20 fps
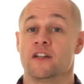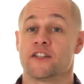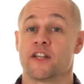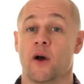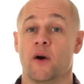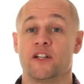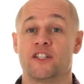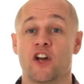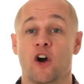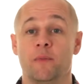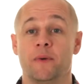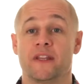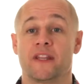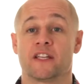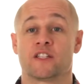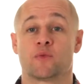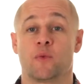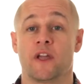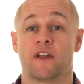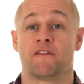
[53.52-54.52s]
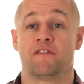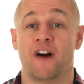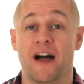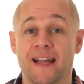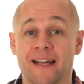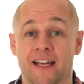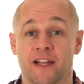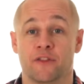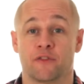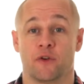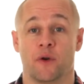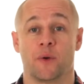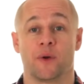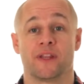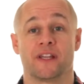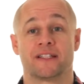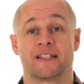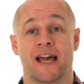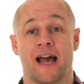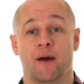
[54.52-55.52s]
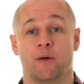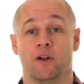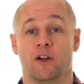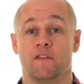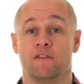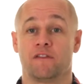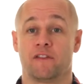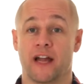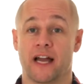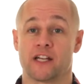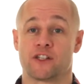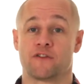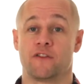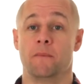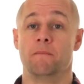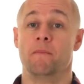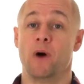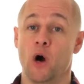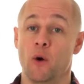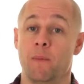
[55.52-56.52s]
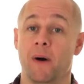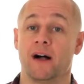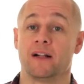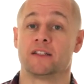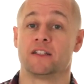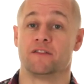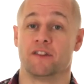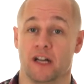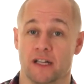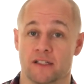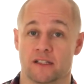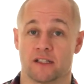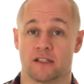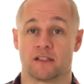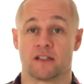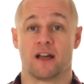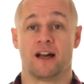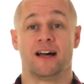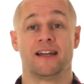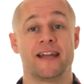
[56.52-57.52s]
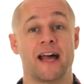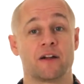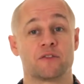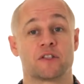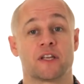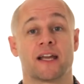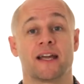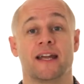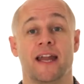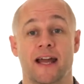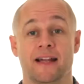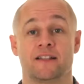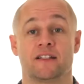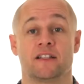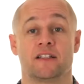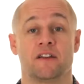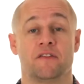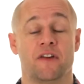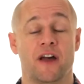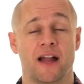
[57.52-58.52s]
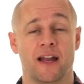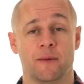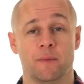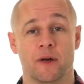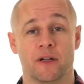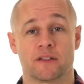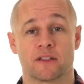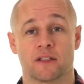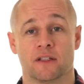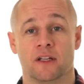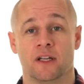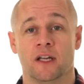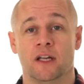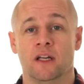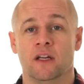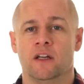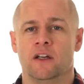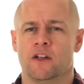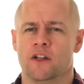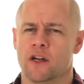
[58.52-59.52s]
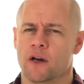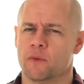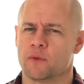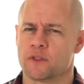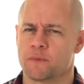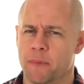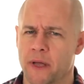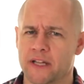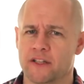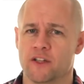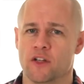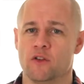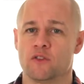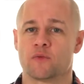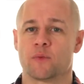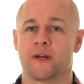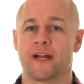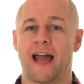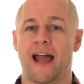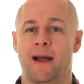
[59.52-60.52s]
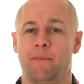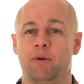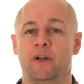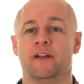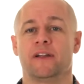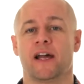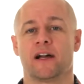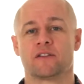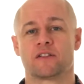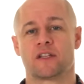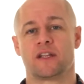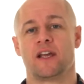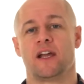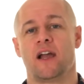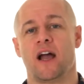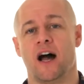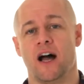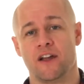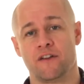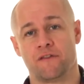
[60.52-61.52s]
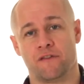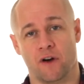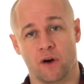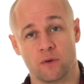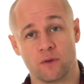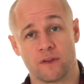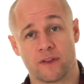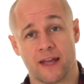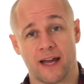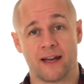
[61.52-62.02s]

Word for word: So Adobe this week finally threw in the towel on Flash for mobile devices, announcing an end to development. You know, it was big news when Apple announced the iPhone